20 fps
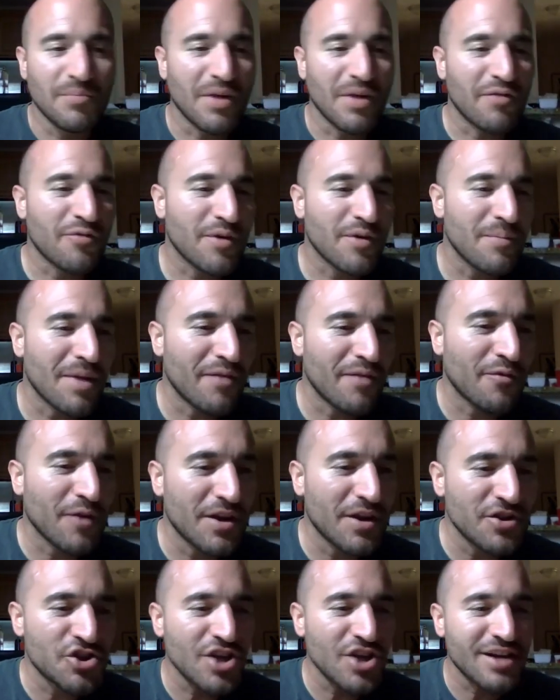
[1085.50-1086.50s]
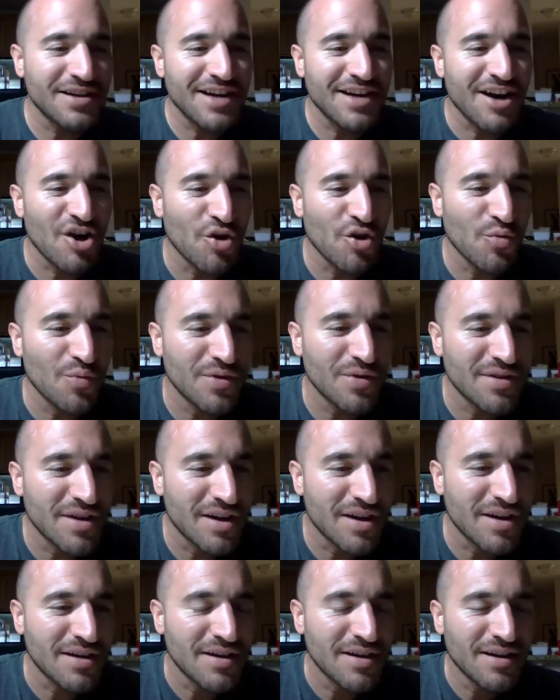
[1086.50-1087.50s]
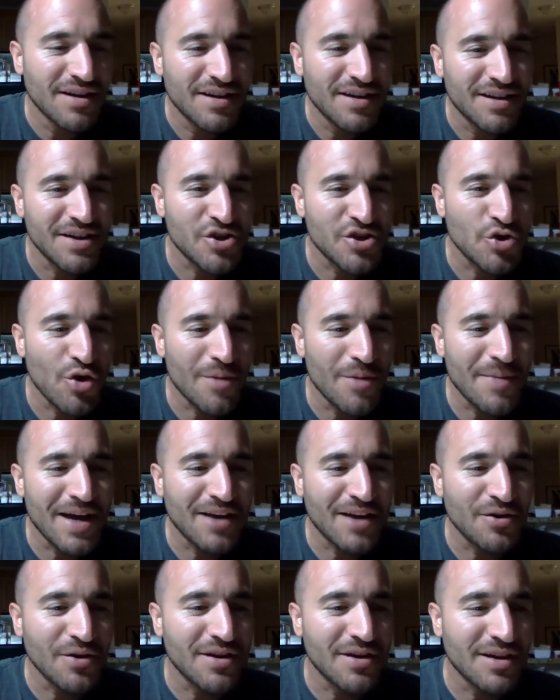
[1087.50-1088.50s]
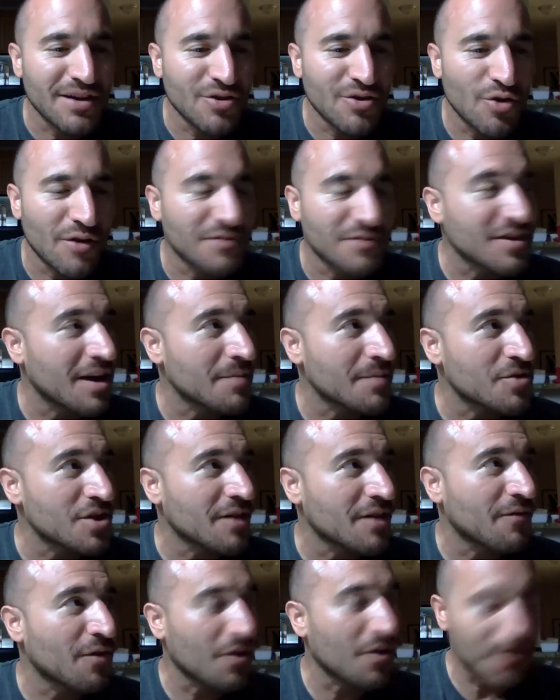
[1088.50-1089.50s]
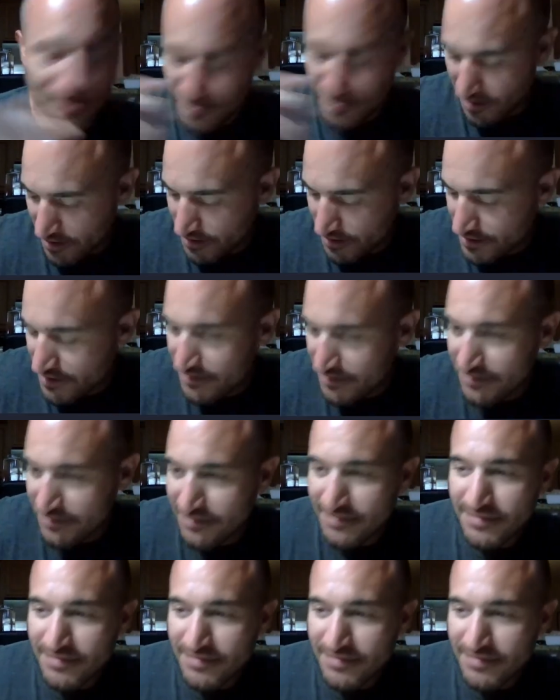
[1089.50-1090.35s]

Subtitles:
My friend Jen Carroll would get you automatically kicked off Top Chef All Stars.